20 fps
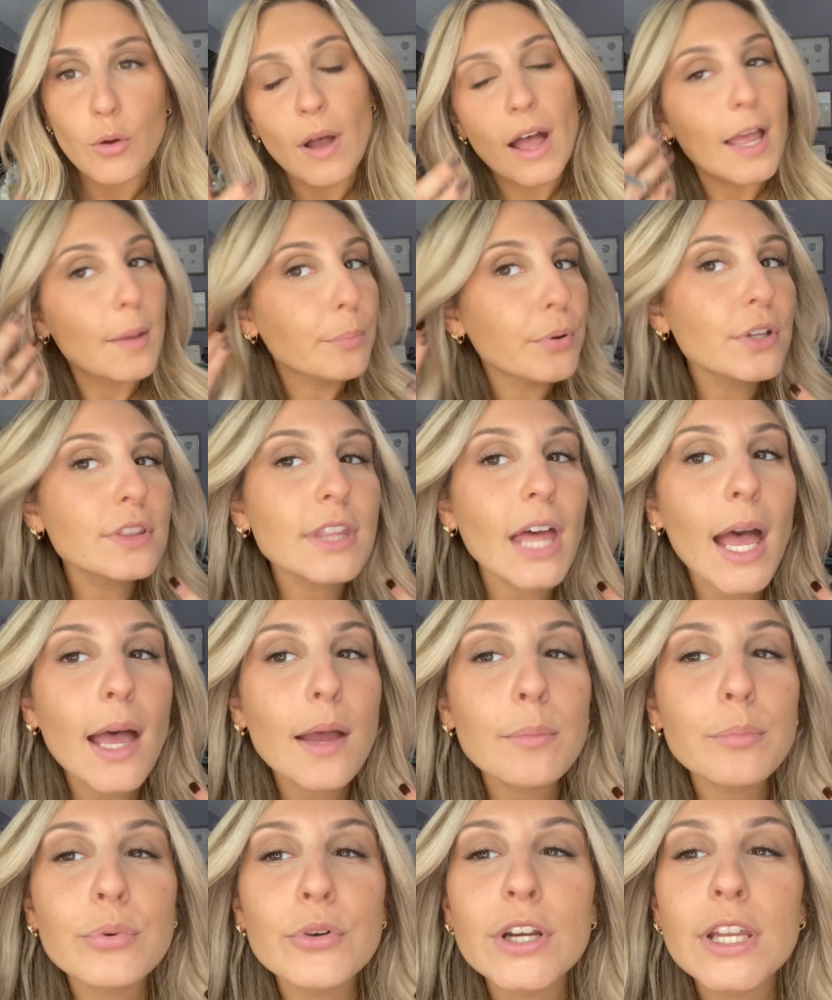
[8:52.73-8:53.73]
I put
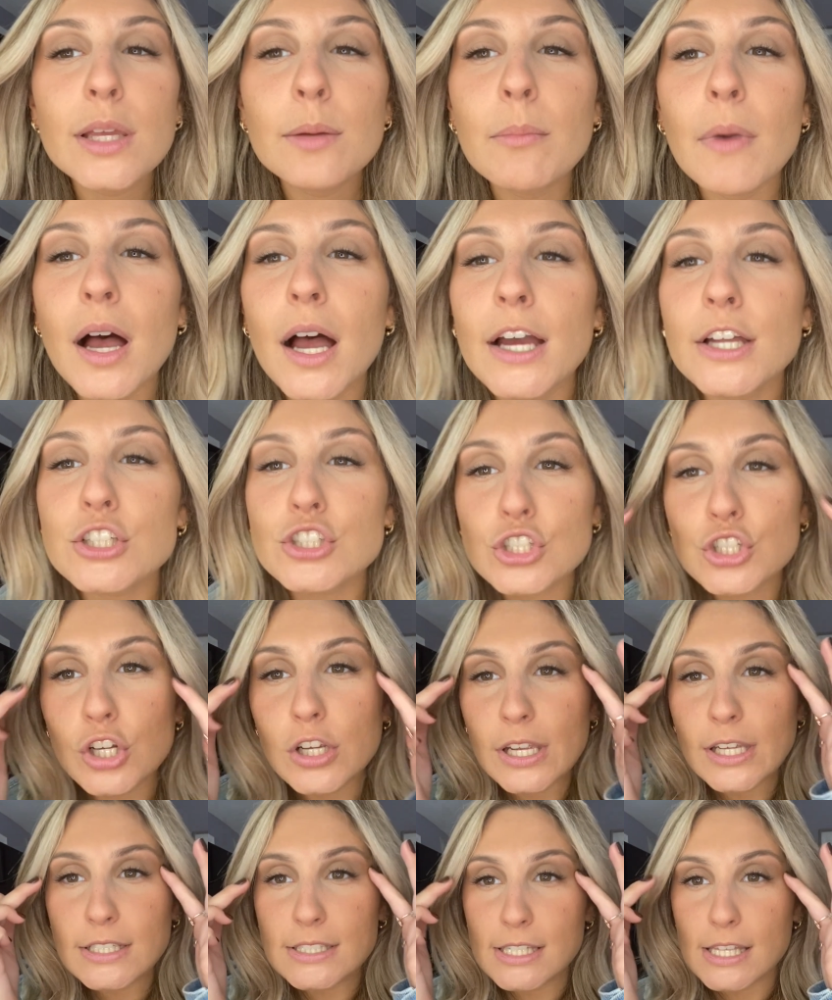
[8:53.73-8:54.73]
that pretty much
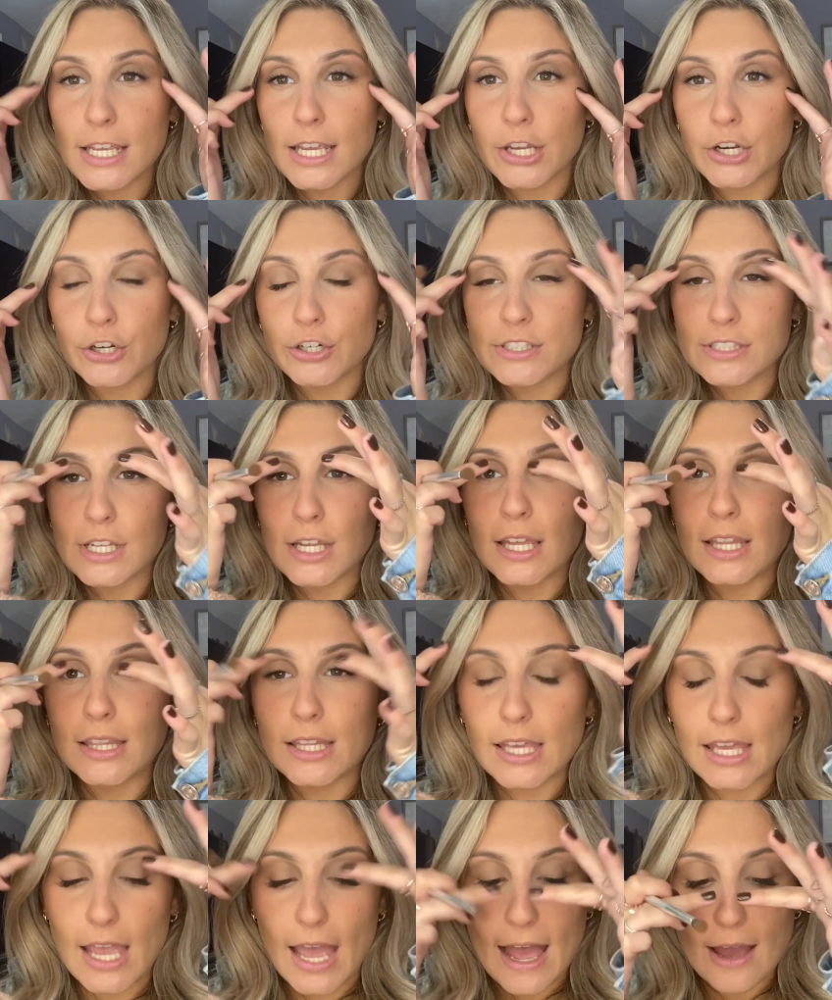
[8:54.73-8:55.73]
into the inners and
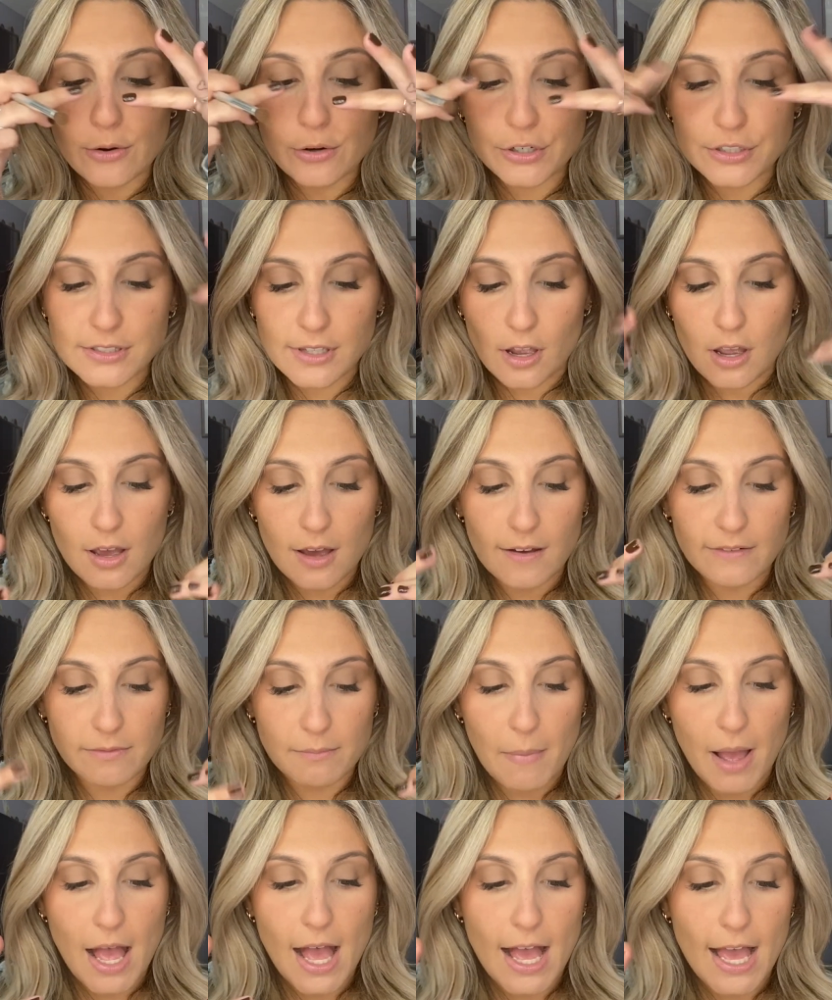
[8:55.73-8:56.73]
the outers of
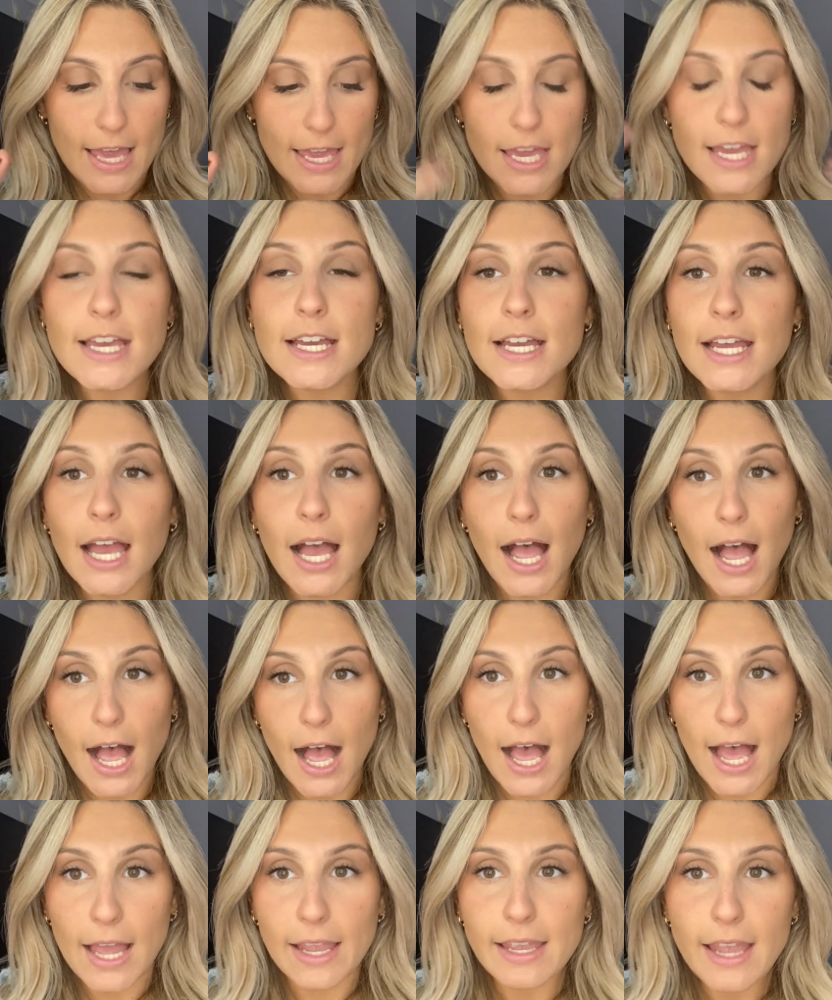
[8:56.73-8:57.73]
my
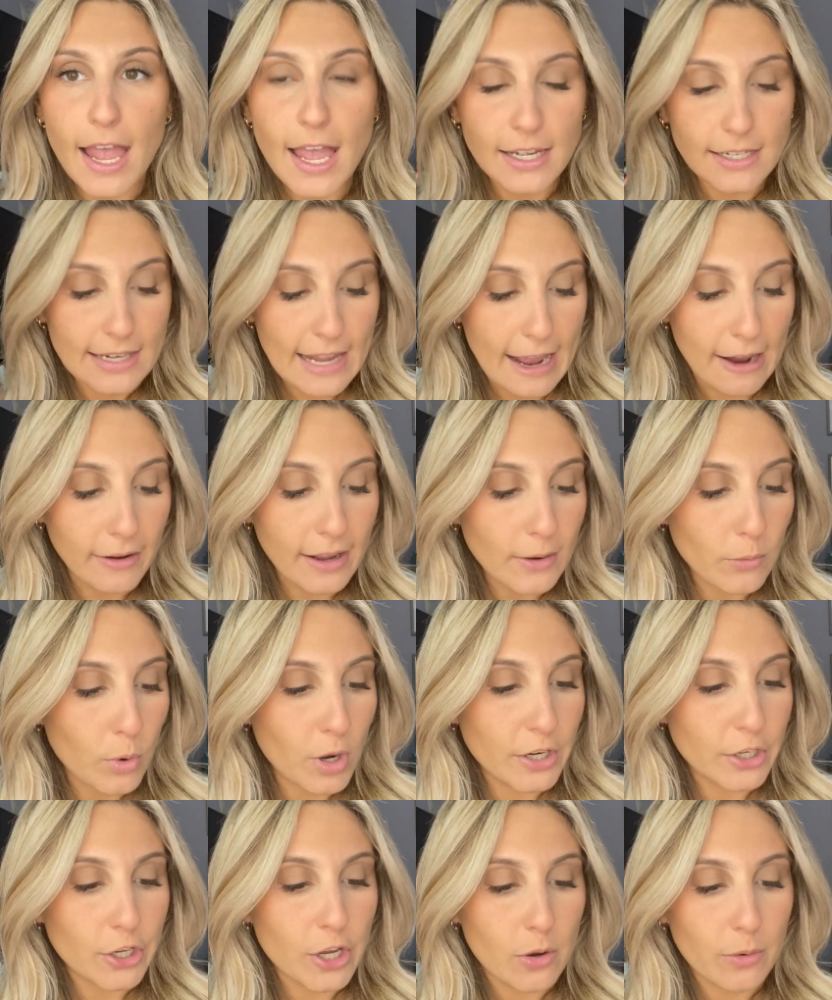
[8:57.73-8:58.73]
eye, and now I
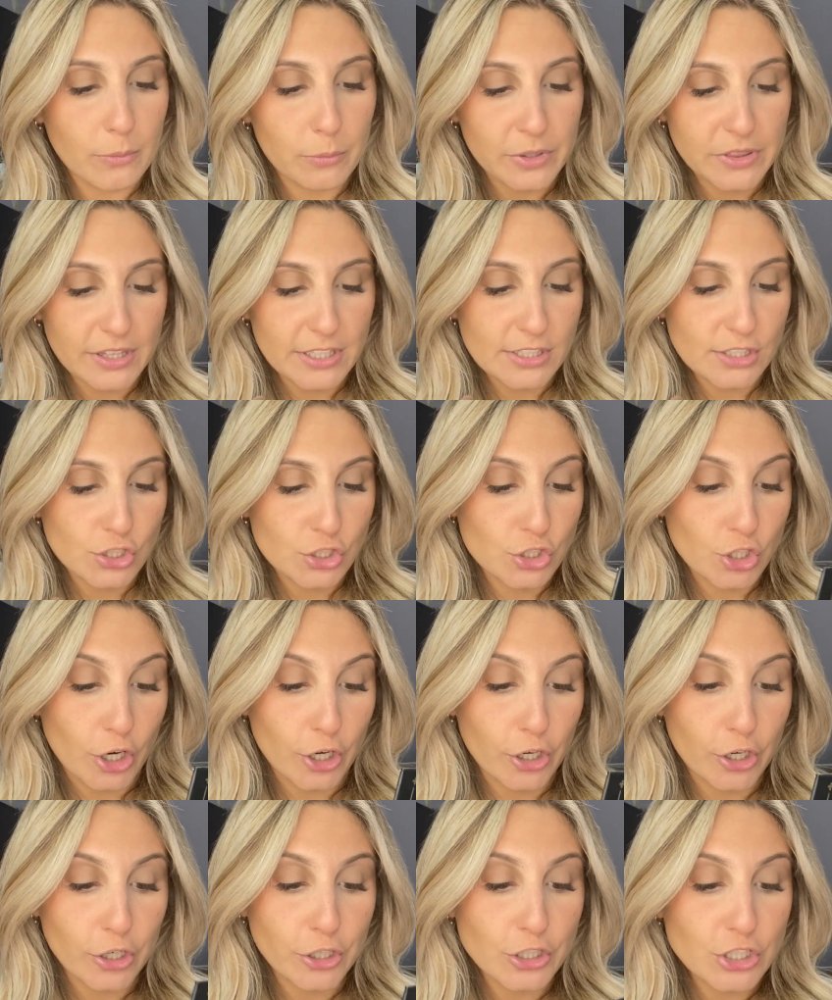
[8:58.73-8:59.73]
want to go in with this
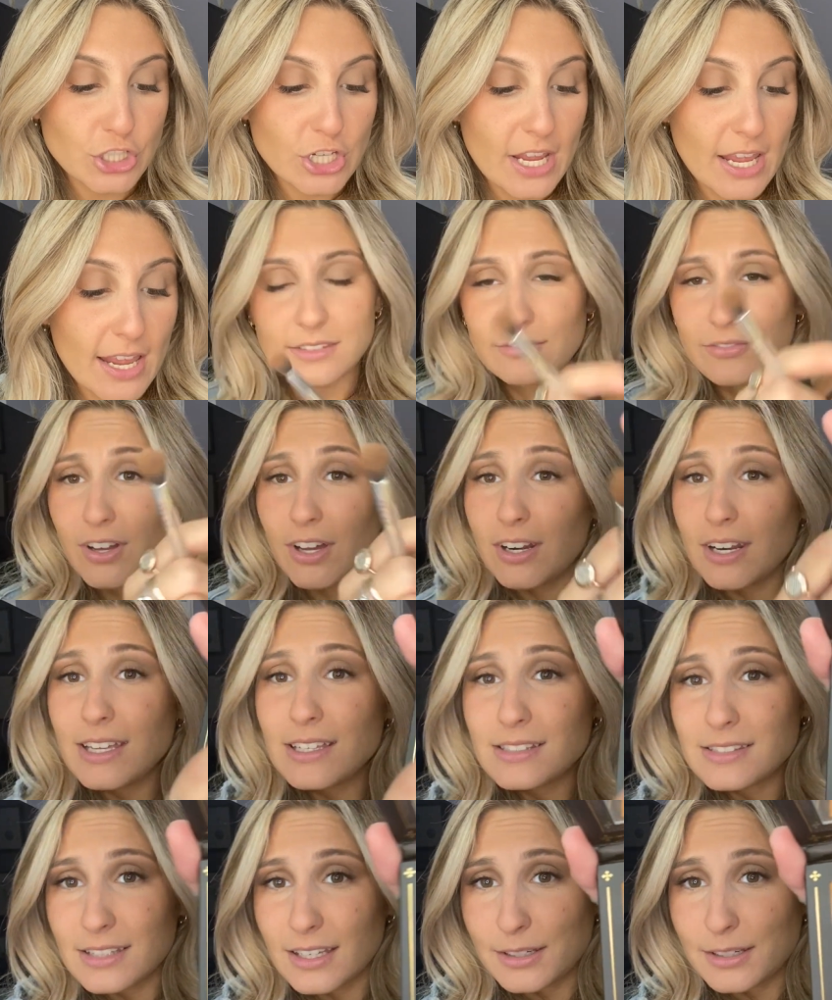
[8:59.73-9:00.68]
darker shade, Faunus.